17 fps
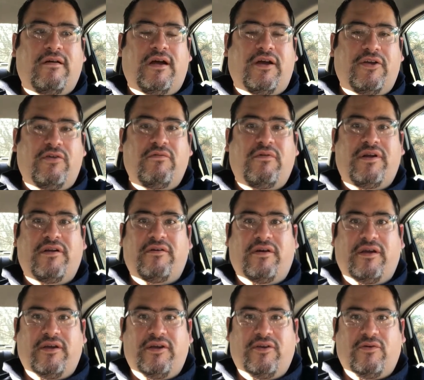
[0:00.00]
and you want
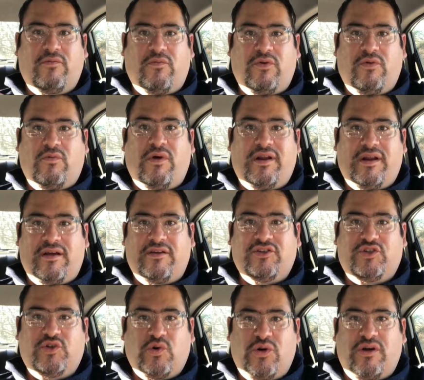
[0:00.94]
to
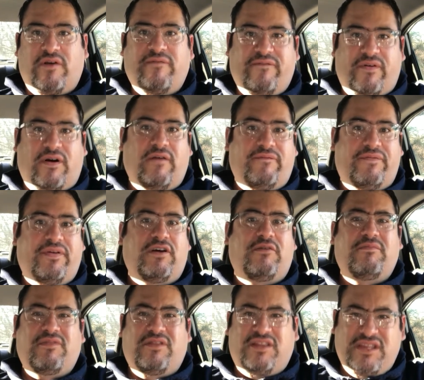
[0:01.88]
enjoy a film,